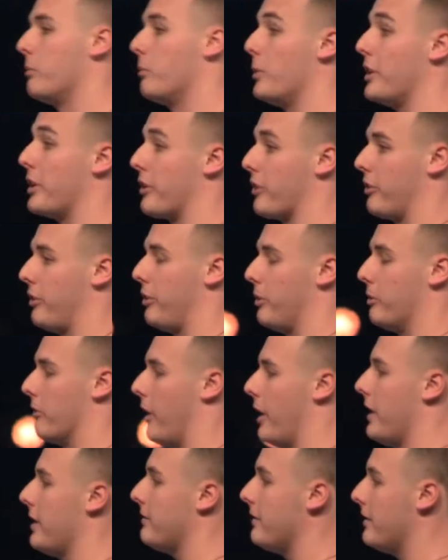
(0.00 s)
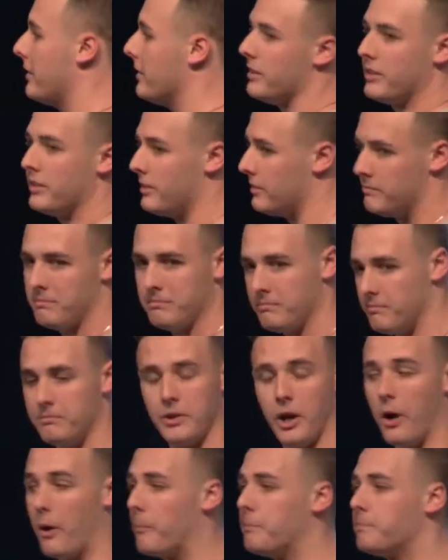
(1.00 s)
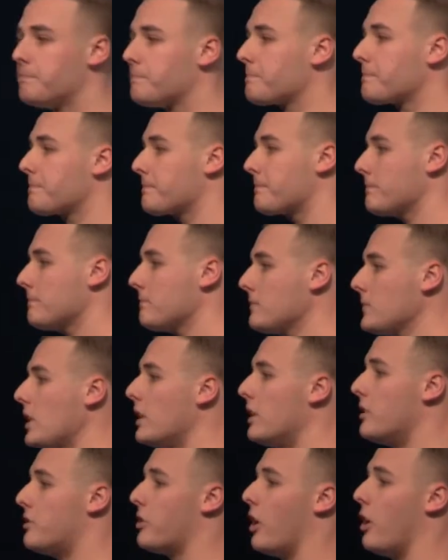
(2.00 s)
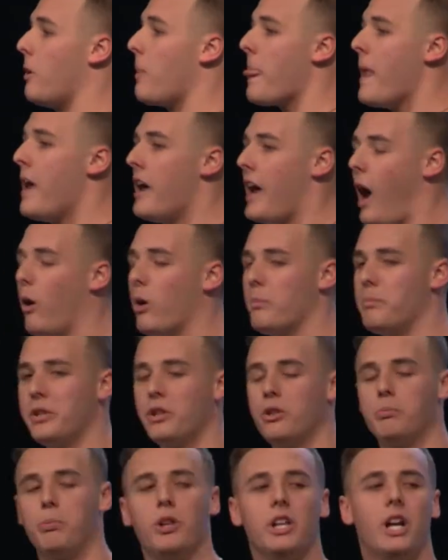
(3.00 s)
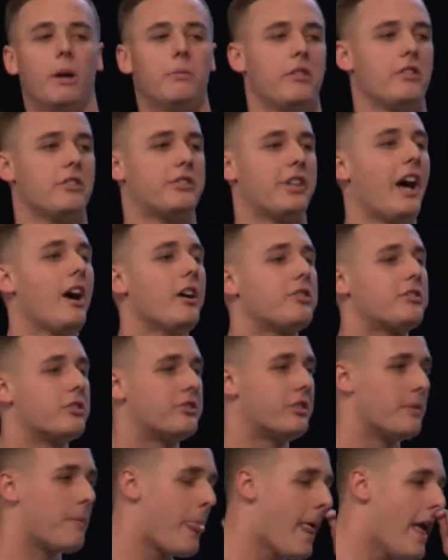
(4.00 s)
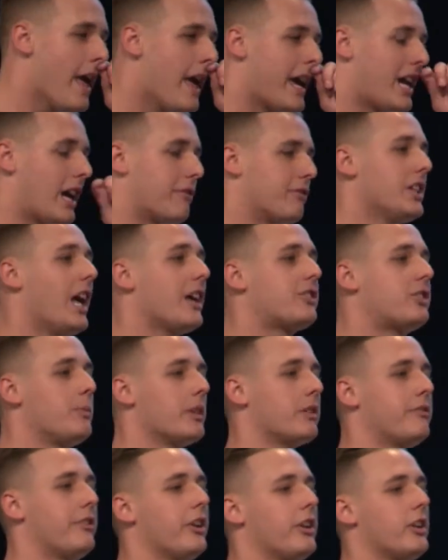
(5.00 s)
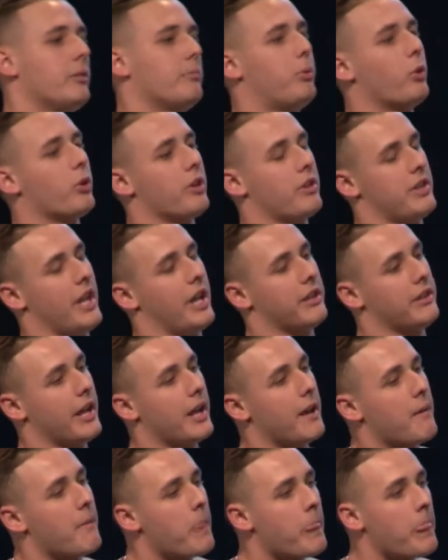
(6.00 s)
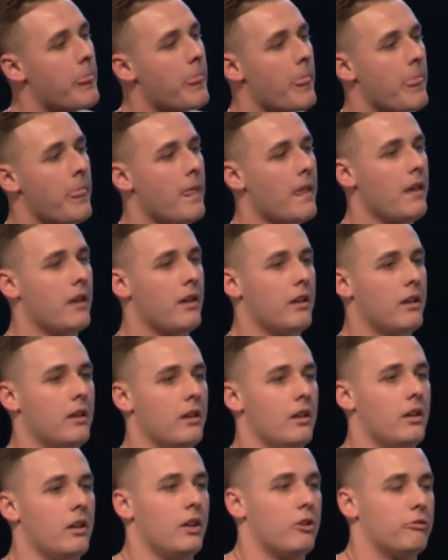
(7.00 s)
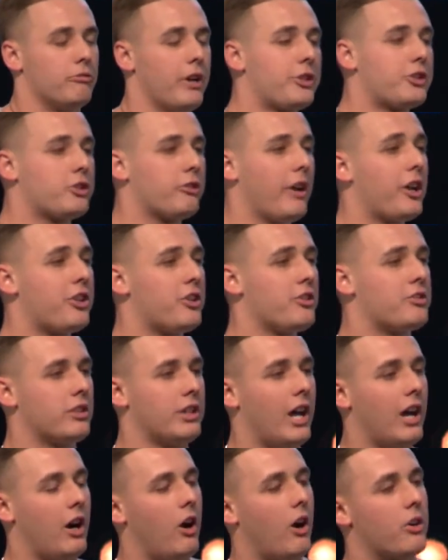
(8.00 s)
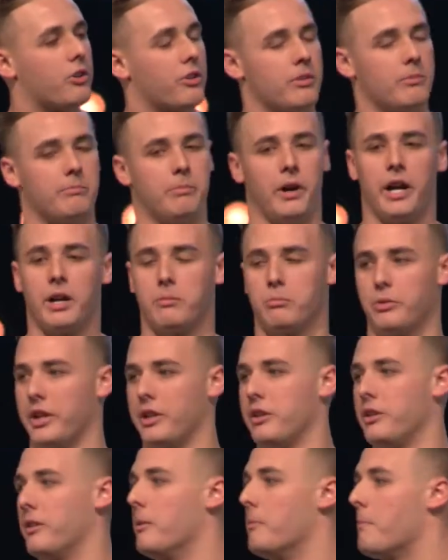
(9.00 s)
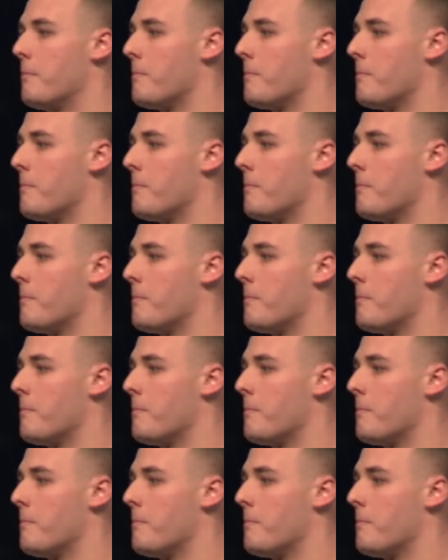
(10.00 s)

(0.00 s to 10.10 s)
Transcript: week or two, right? No. And so I would be pulling up to these houses and I realized something very important that day. Restoration's a lot harder than buying brand new.